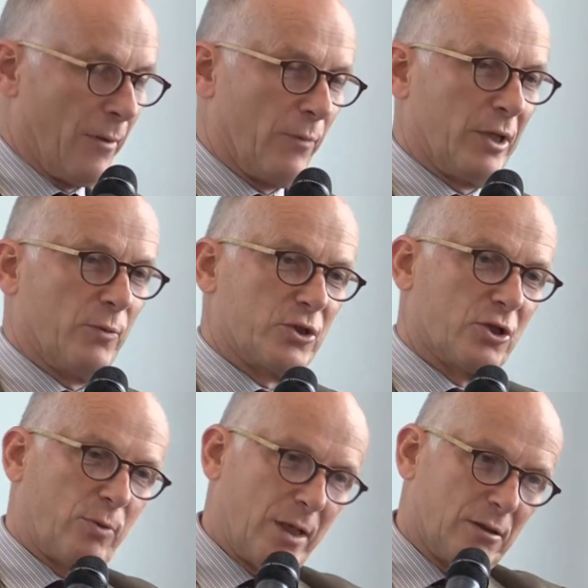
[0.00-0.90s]
But it was
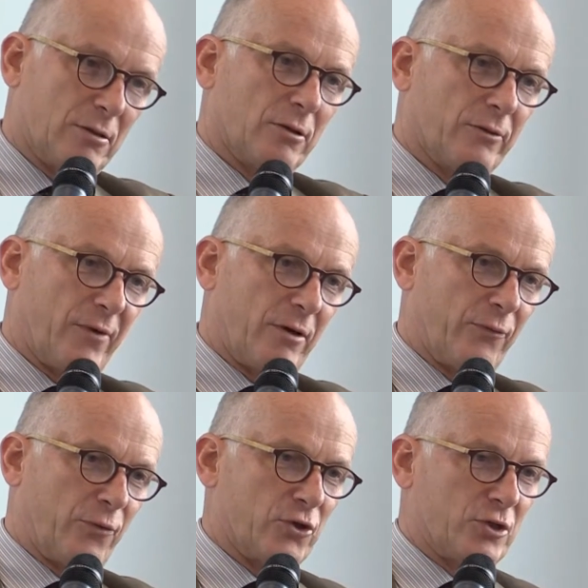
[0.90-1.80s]
a critical,
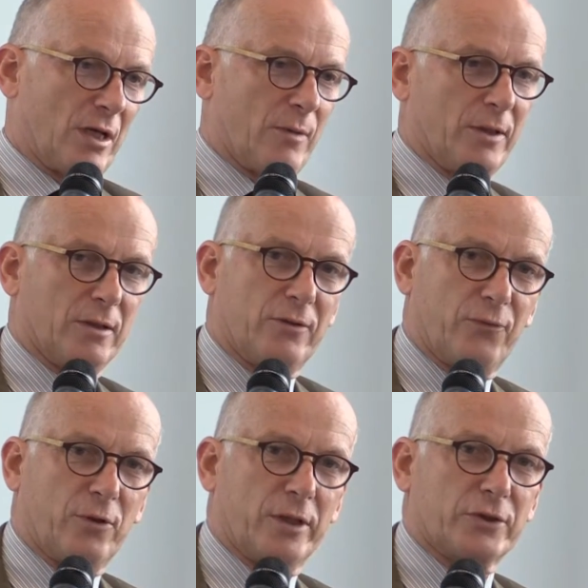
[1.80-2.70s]
very first element
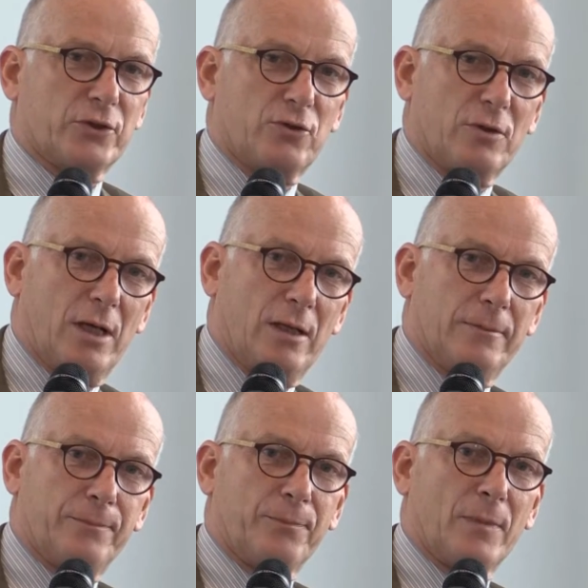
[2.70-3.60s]
for us to
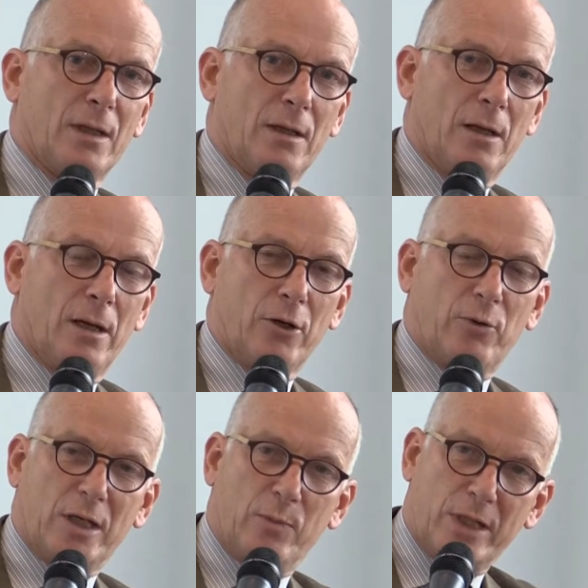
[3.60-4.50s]
gain
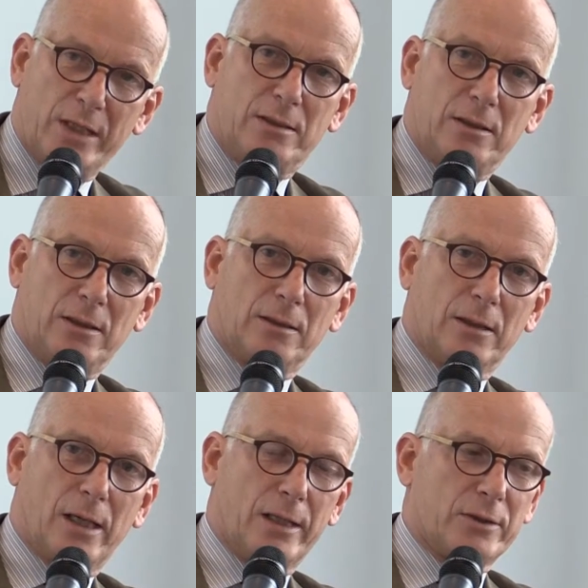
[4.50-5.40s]
credibility
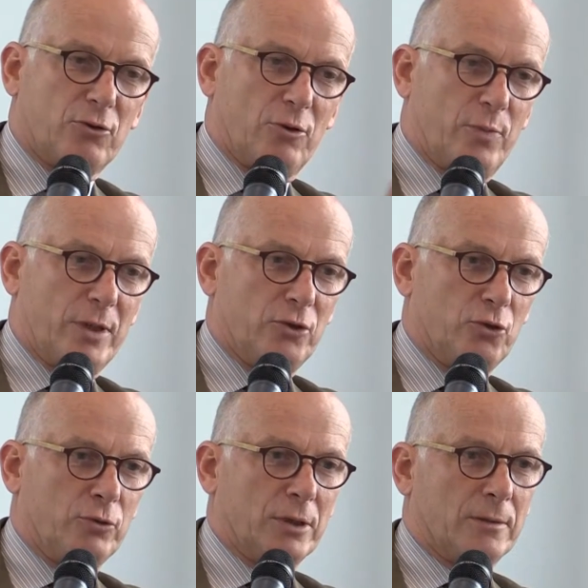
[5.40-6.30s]
as European
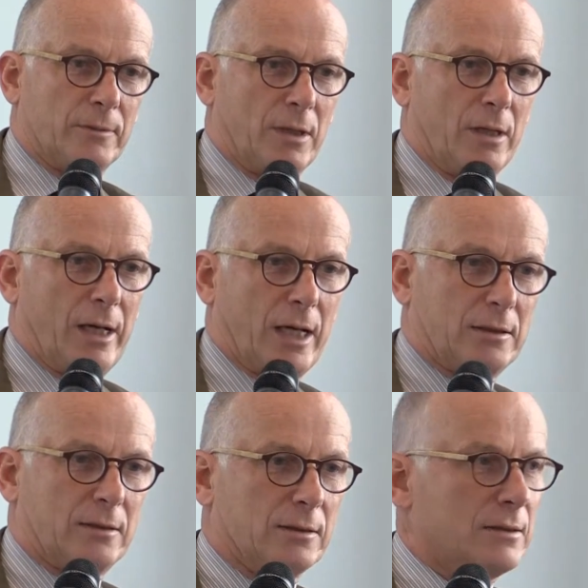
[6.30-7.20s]
Union
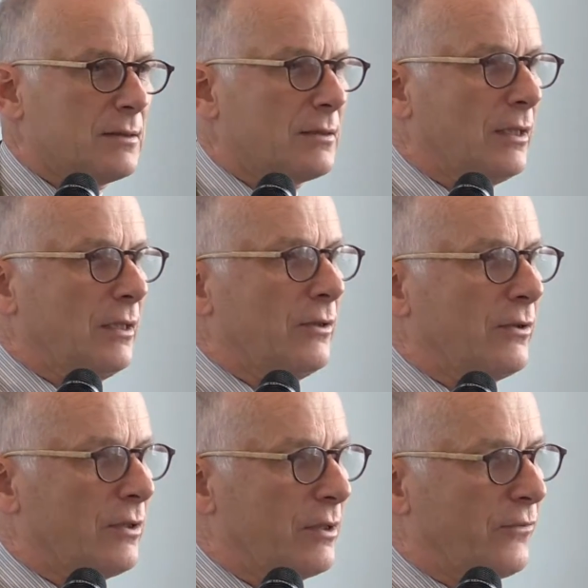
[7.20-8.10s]
actors
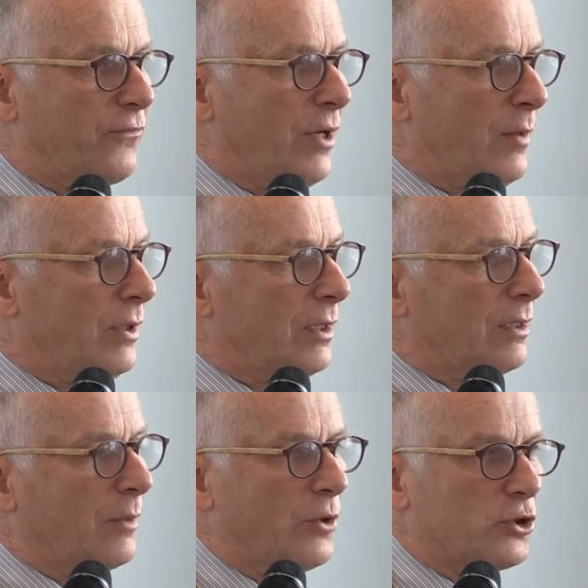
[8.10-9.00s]
in
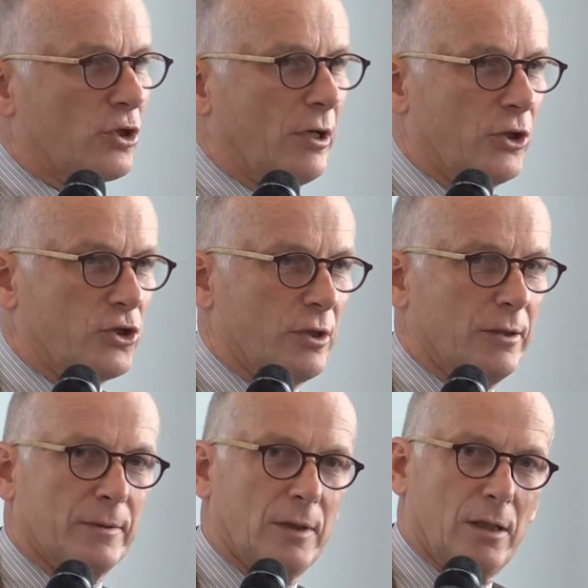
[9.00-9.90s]
framing a much
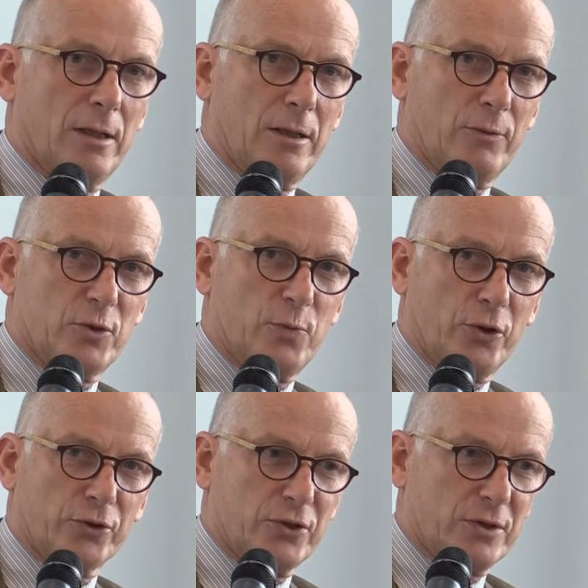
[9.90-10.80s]
larger
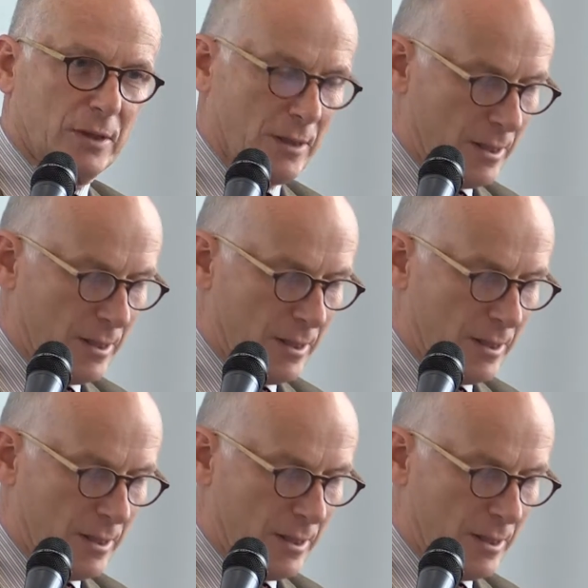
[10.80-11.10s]
response,